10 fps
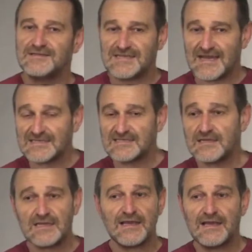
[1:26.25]

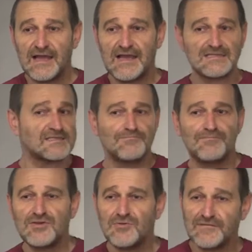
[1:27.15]
Tanzania has
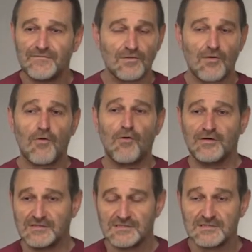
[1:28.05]
beautiful
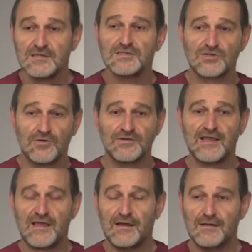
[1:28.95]
coin shown
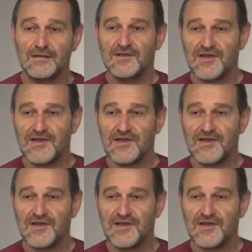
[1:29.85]
here.